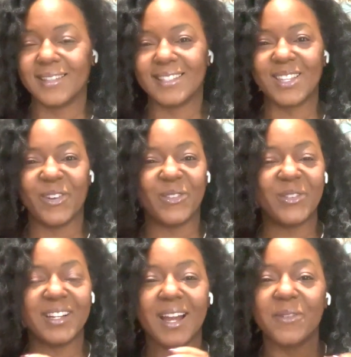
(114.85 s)
So
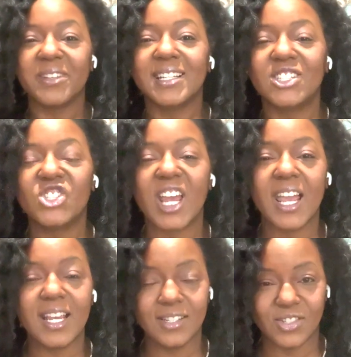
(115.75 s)
we're not really
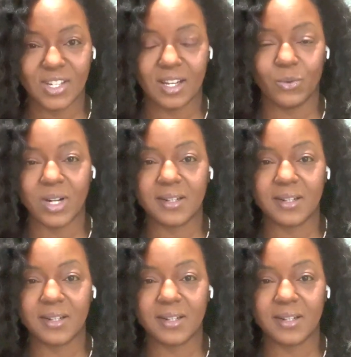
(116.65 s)
changing what